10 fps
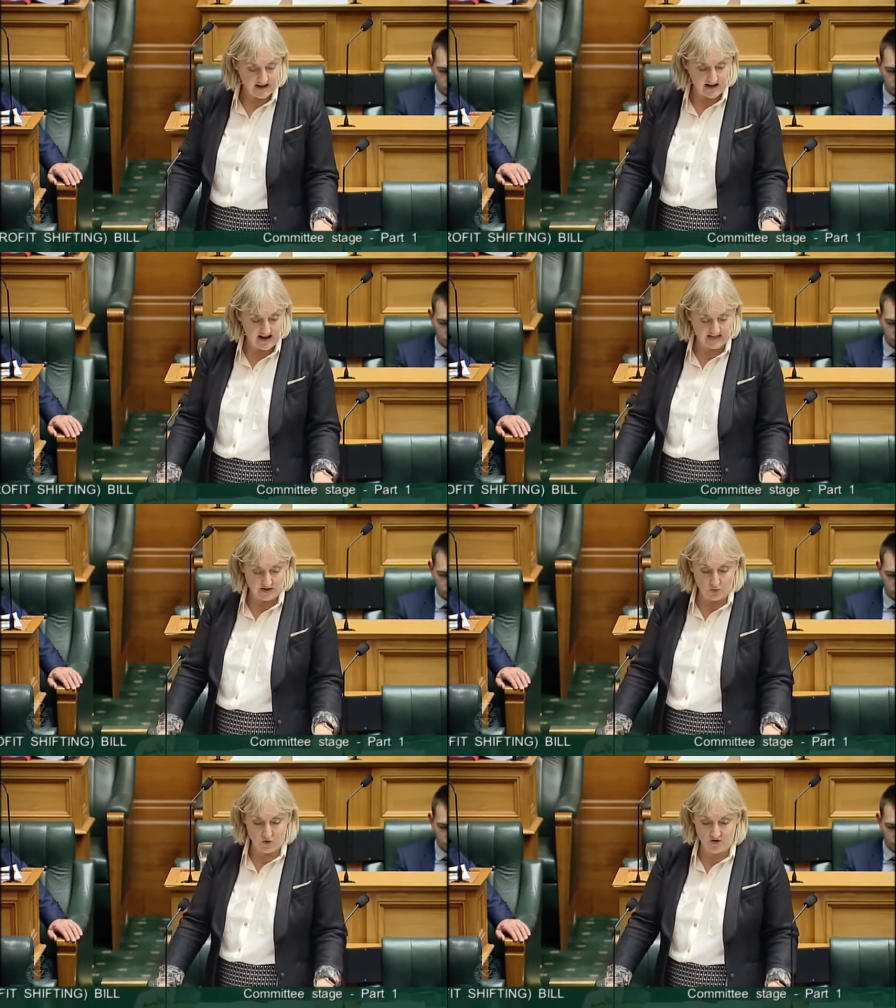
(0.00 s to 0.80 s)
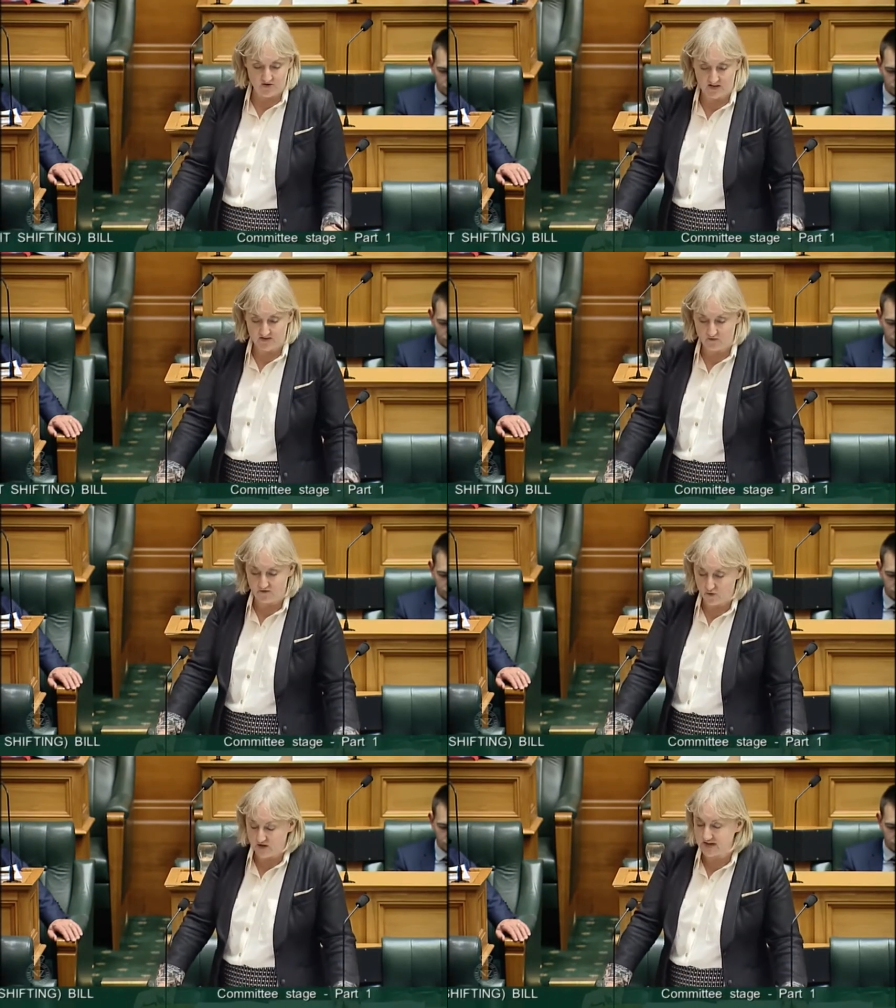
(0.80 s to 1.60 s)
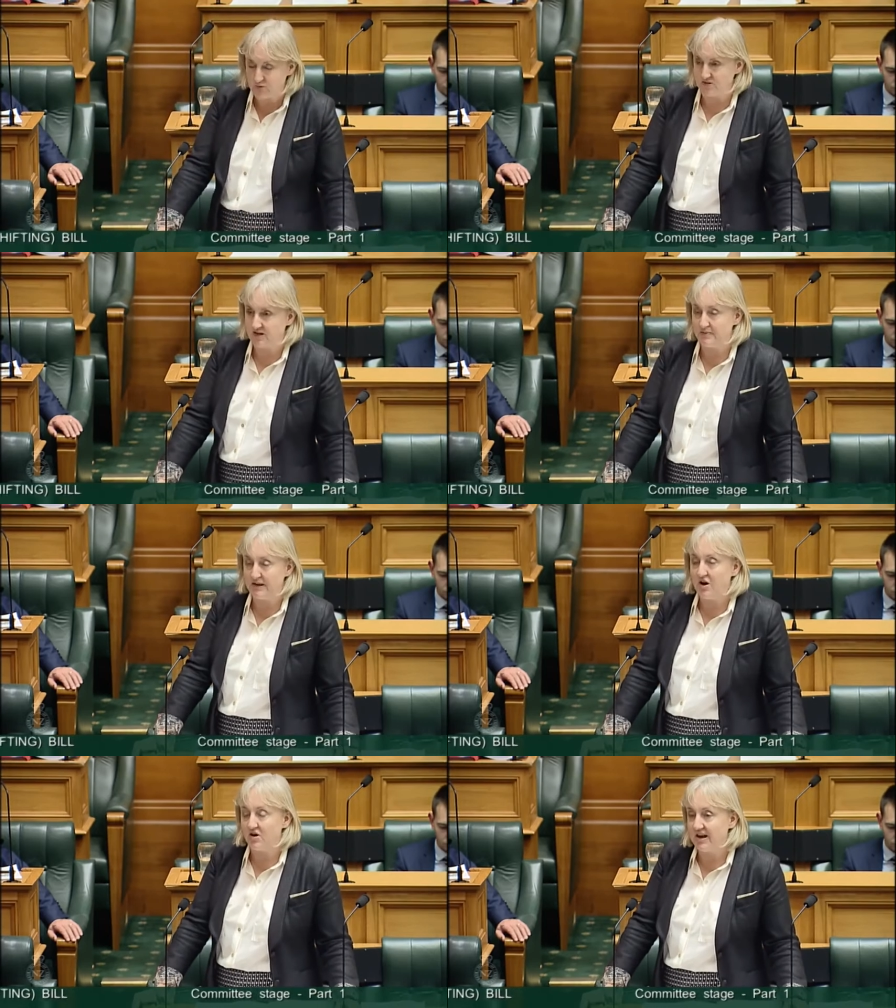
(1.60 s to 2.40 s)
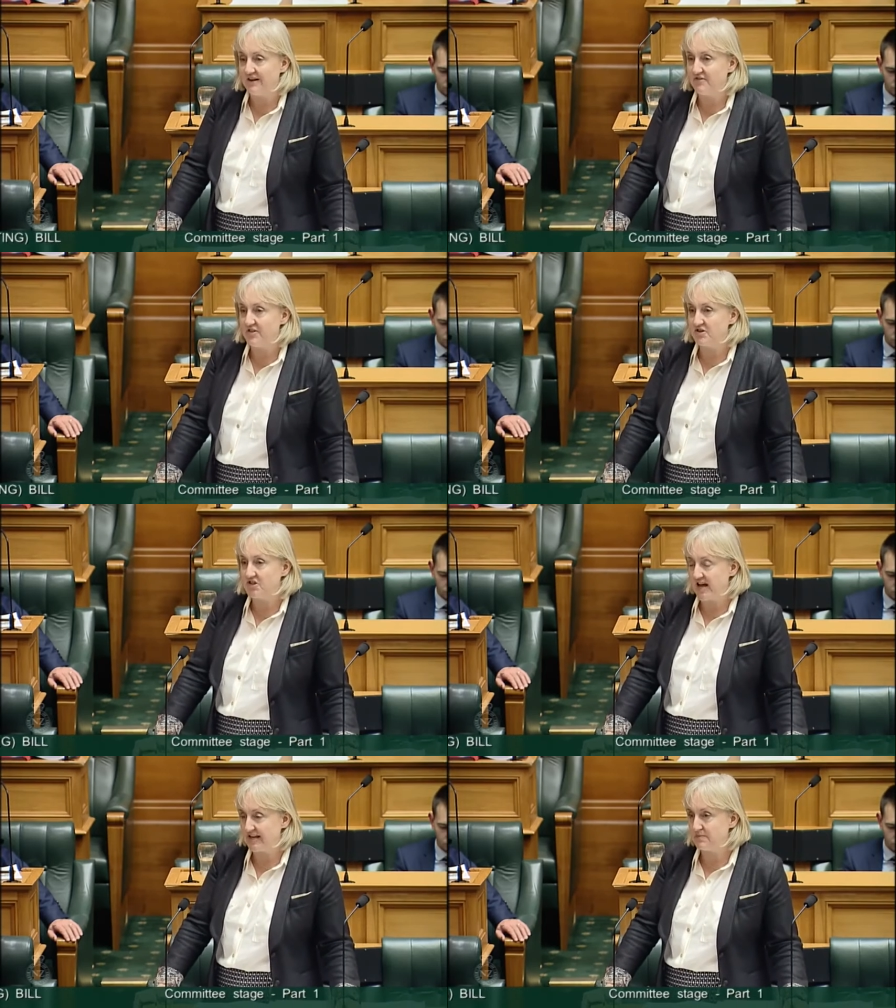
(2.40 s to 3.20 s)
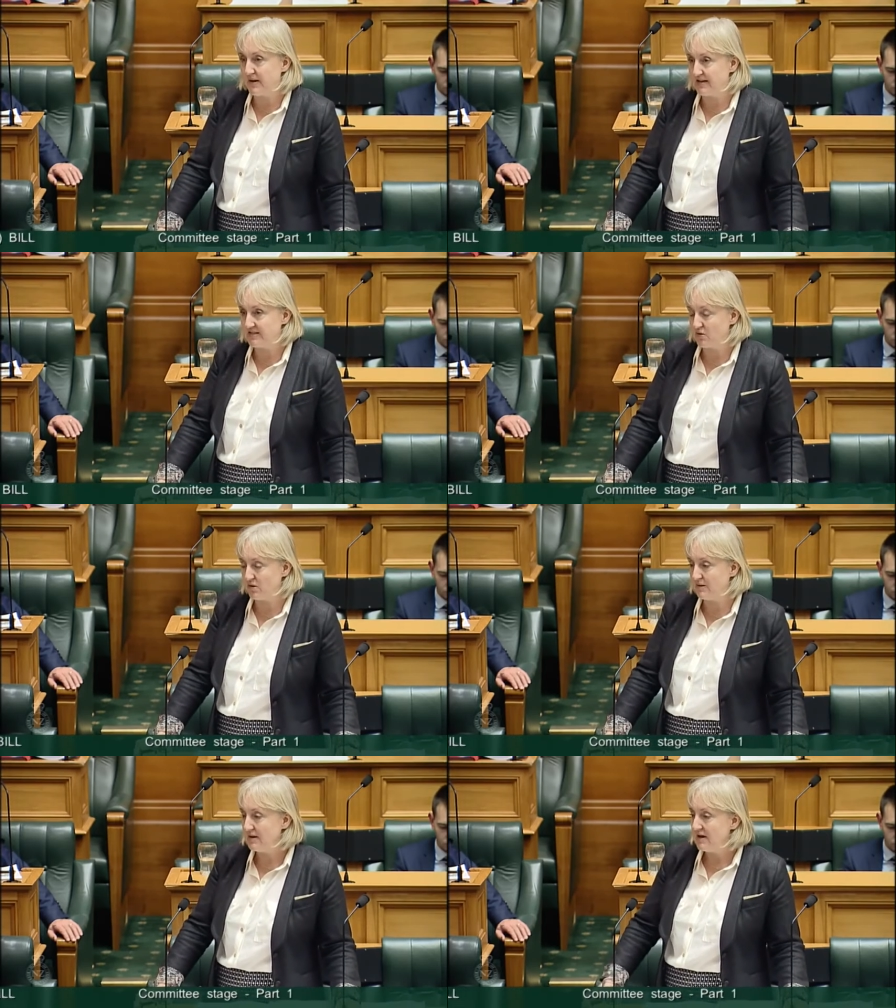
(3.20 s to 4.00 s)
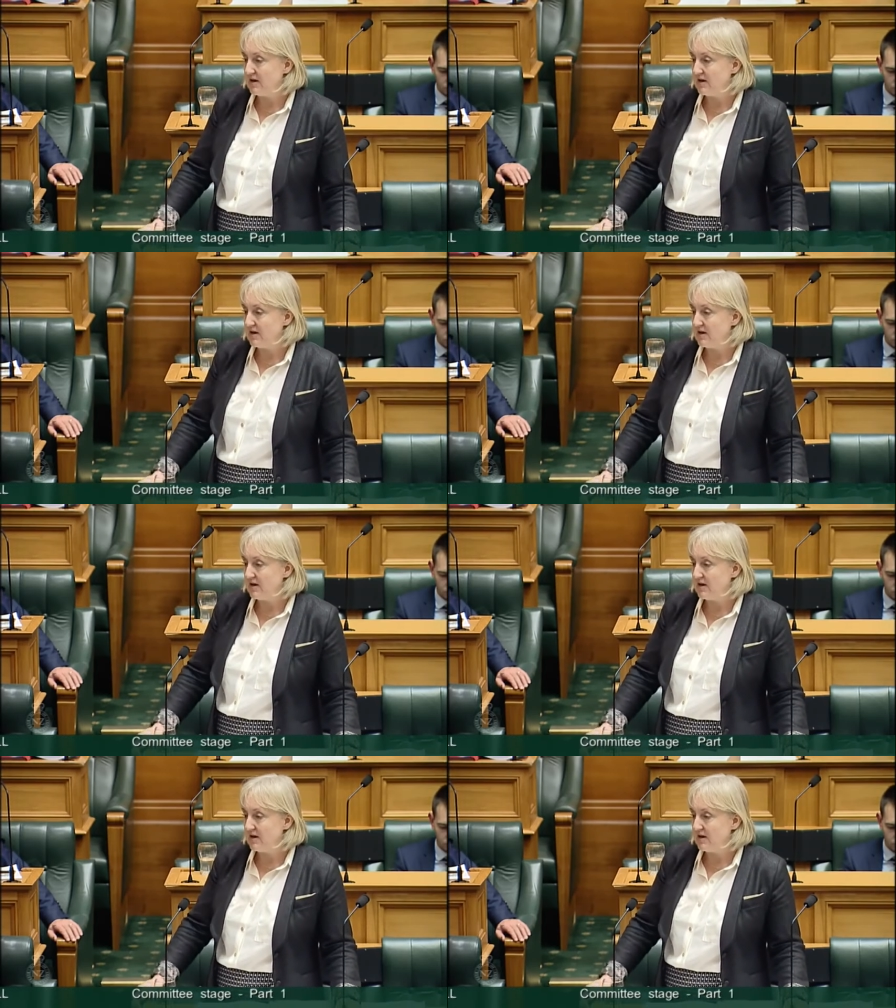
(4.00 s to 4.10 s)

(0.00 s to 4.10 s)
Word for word: uh, at their word that four years wasn't going to be long enough for those taxpayers who are,